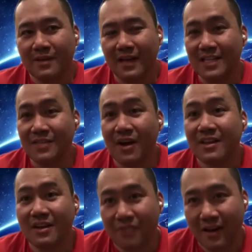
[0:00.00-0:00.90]
it's very
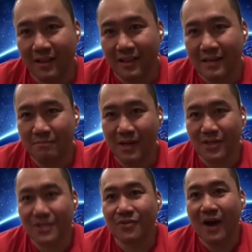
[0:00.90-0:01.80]
different
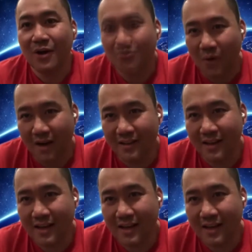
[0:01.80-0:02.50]
because Crowd One